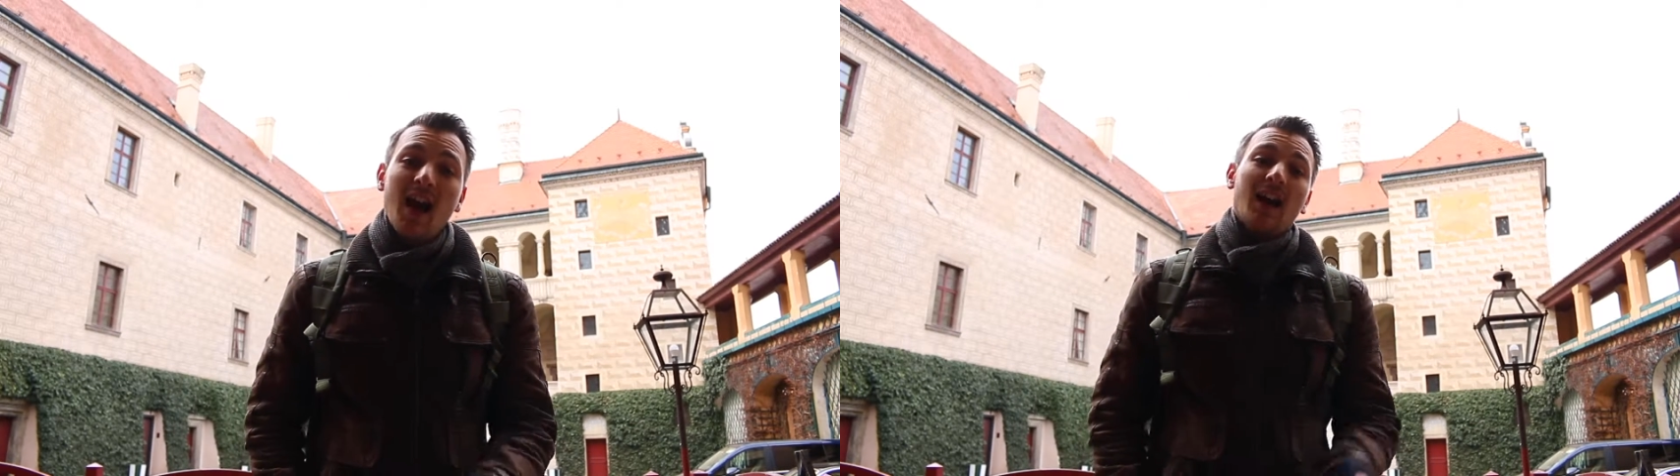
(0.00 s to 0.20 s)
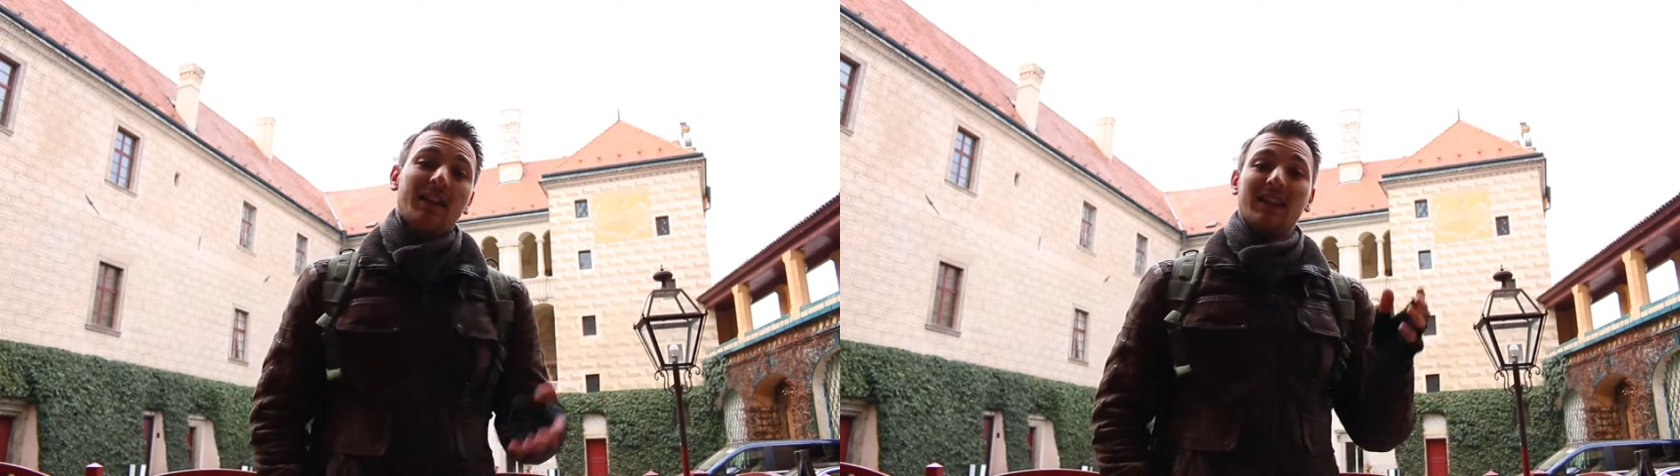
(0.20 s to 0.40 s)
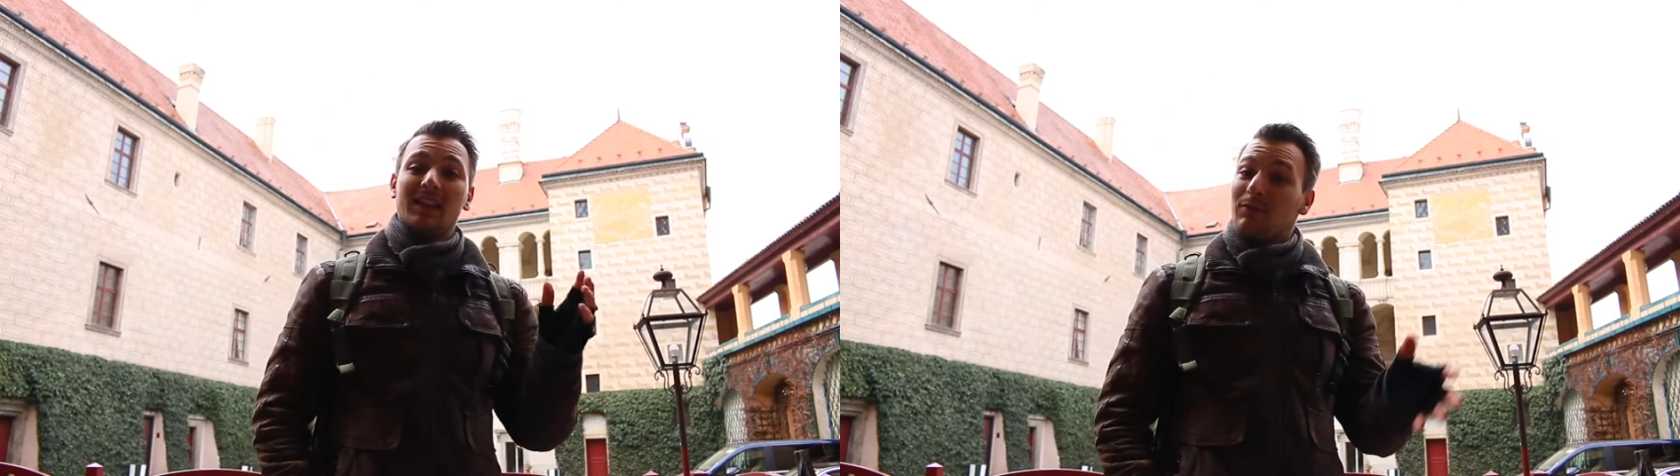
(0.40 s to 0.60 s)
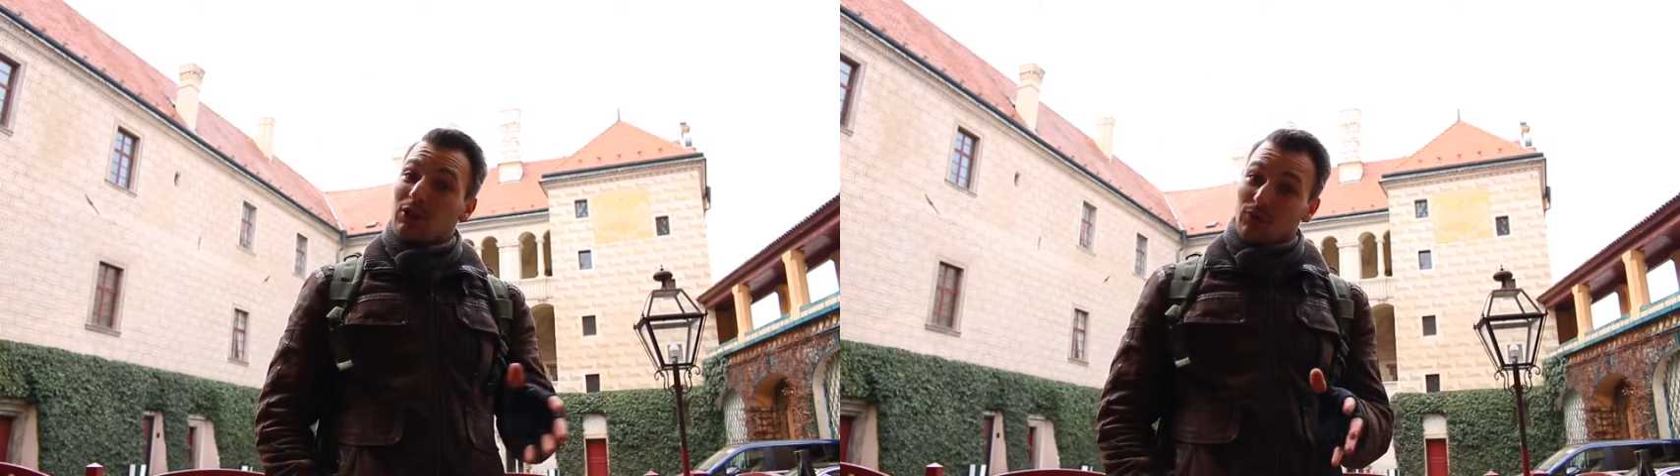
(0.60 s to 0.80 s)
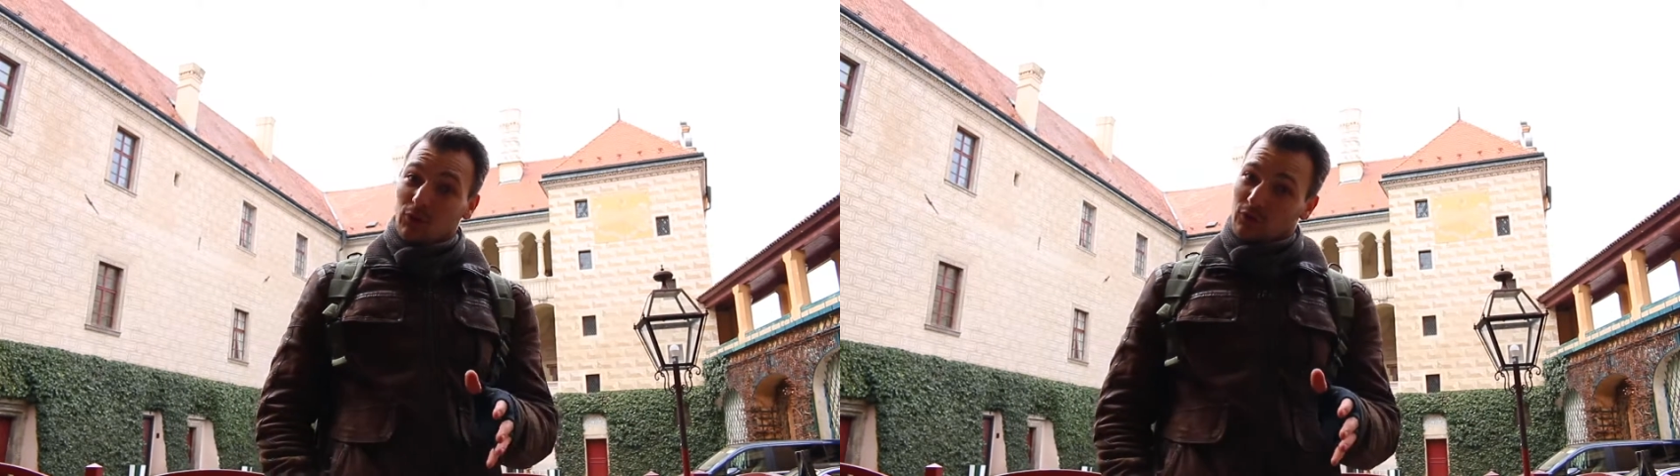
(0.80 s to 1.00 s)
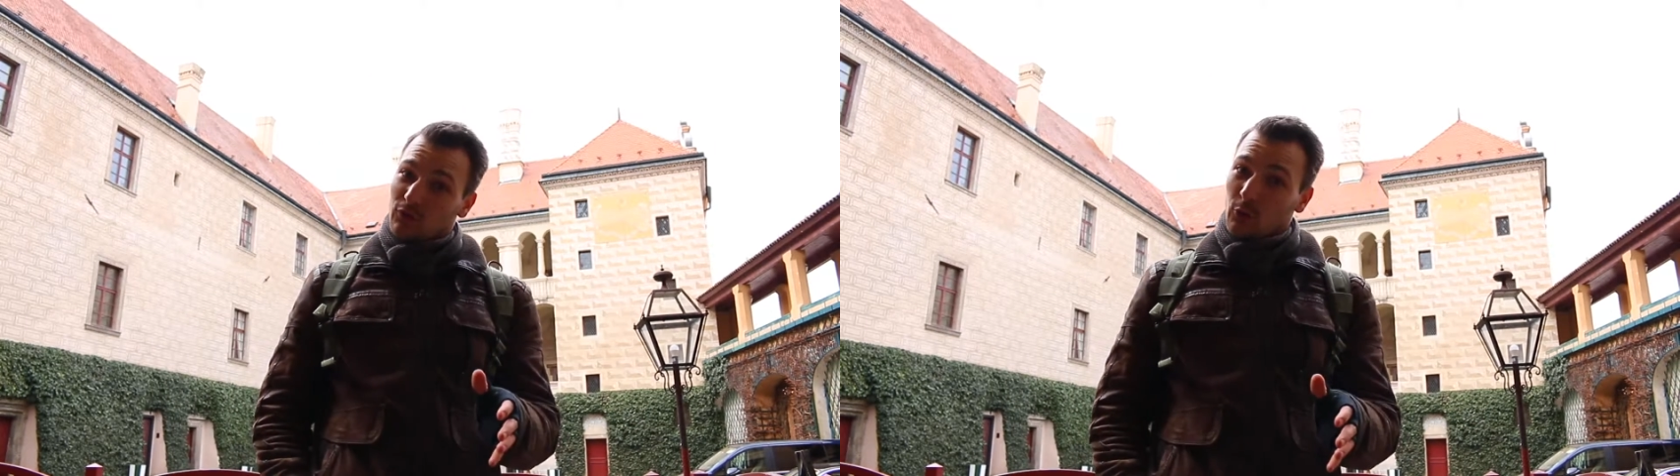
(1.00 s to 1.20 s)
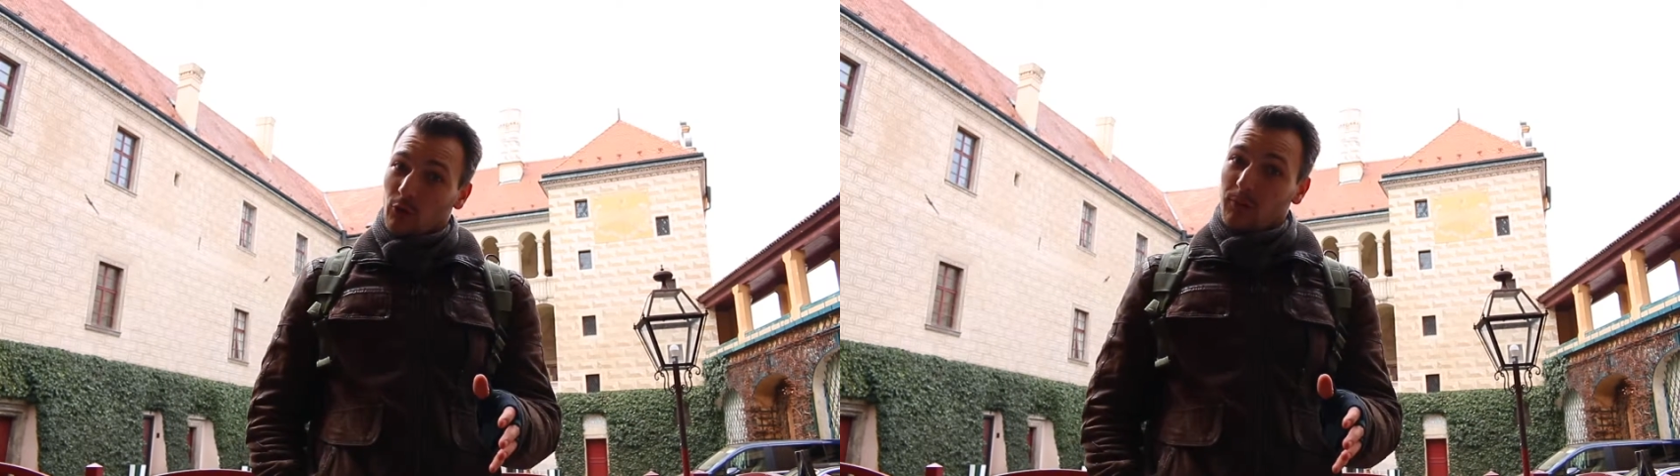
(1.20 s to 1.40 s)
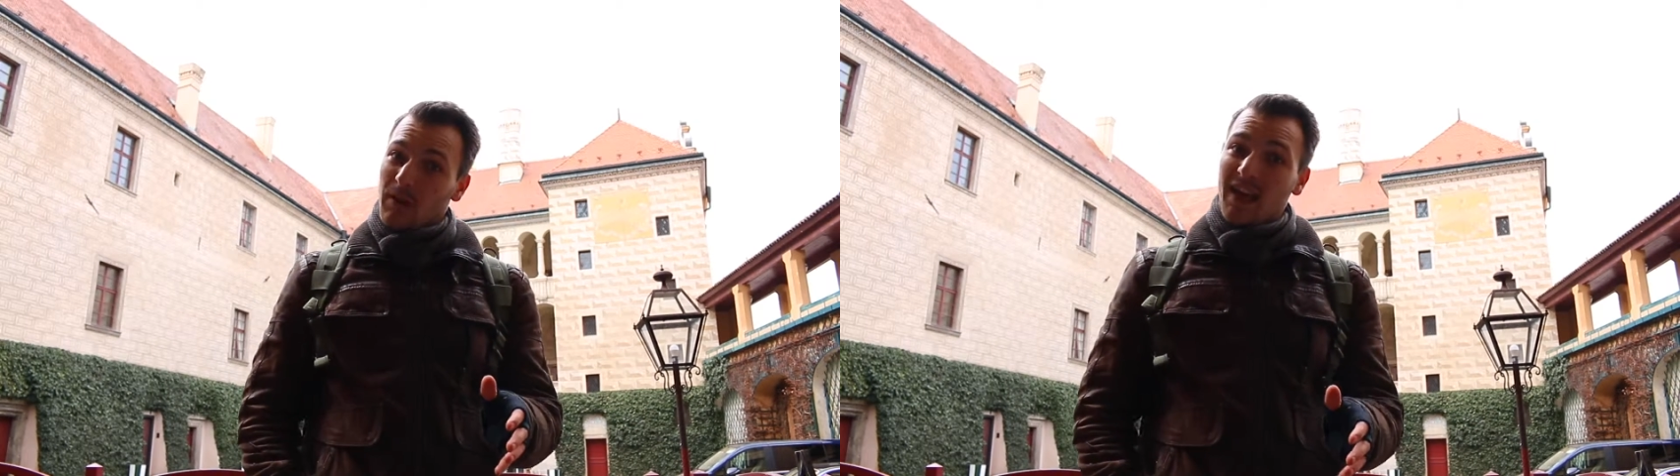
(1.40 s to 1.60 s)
Uh, they live on the first floor,